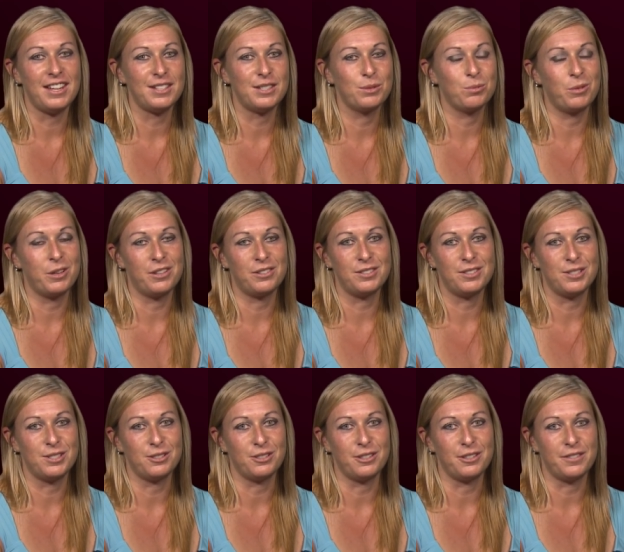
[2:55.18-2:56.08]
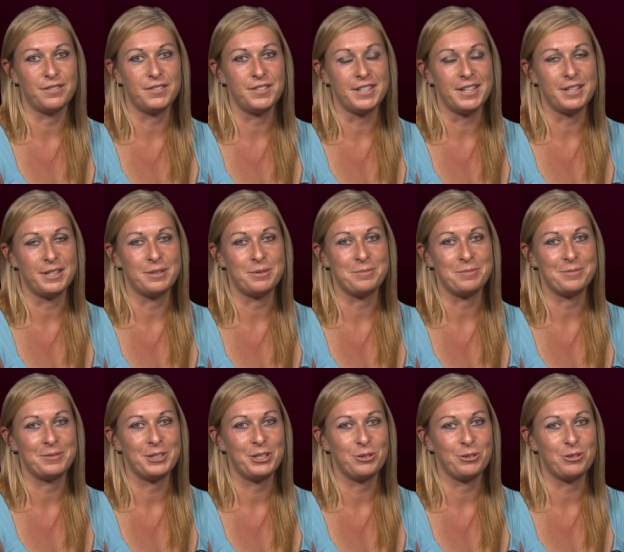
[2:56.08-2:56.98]
It's well deserved.
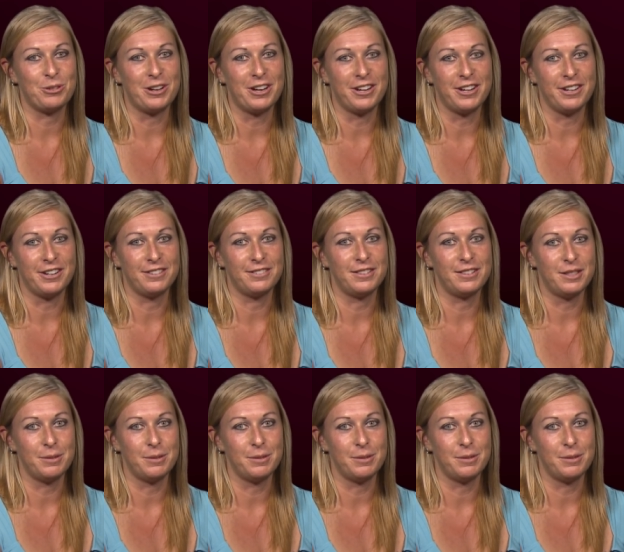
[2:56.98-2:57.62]
Um, you are